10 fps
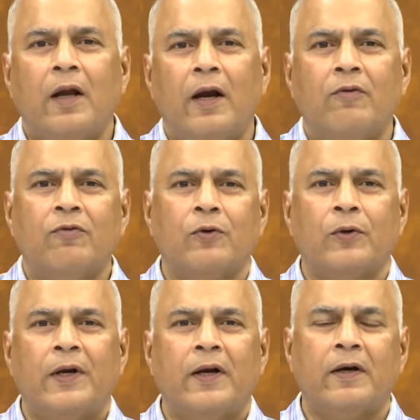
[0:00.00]
and
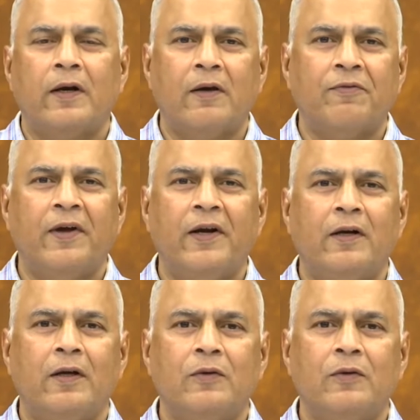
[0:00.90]
photoelectric effect,